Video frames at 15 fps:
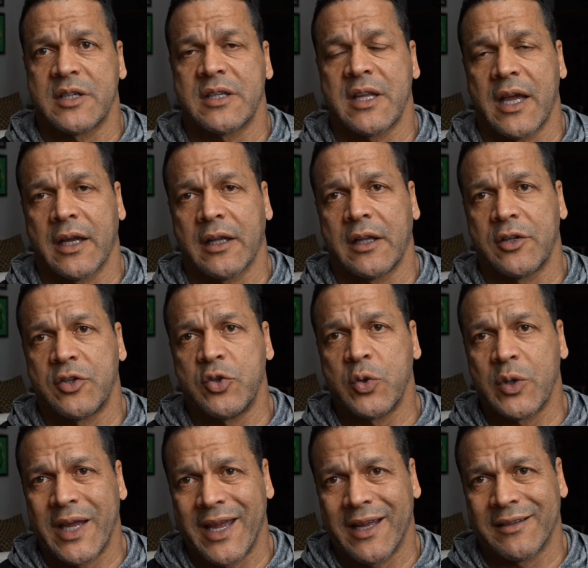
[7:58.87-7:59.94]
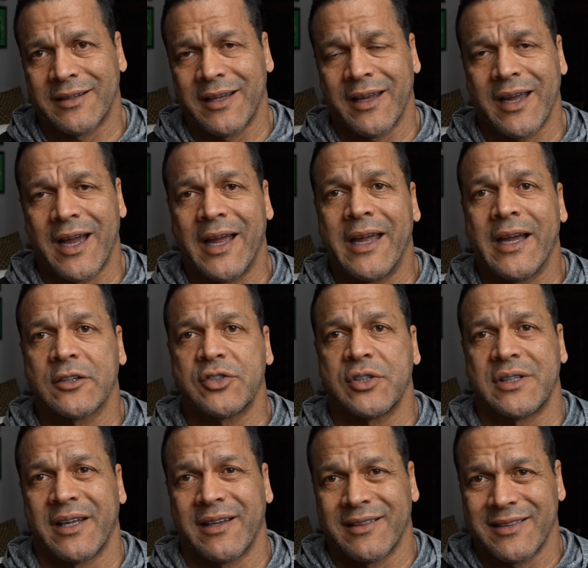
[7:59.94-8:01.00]
stack that you can take. I actually
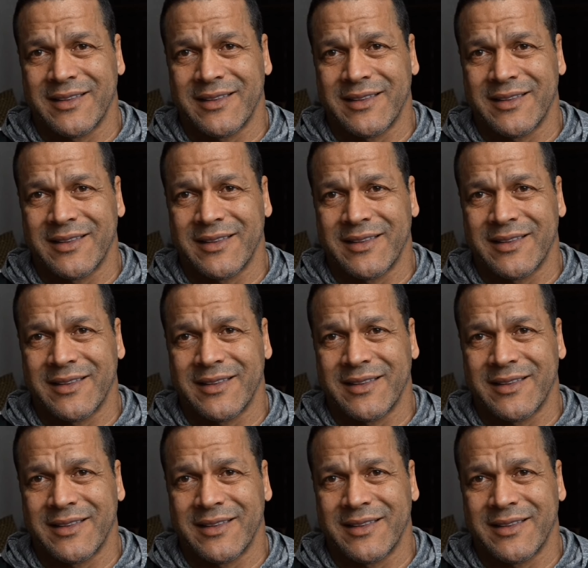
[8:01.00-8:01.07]
take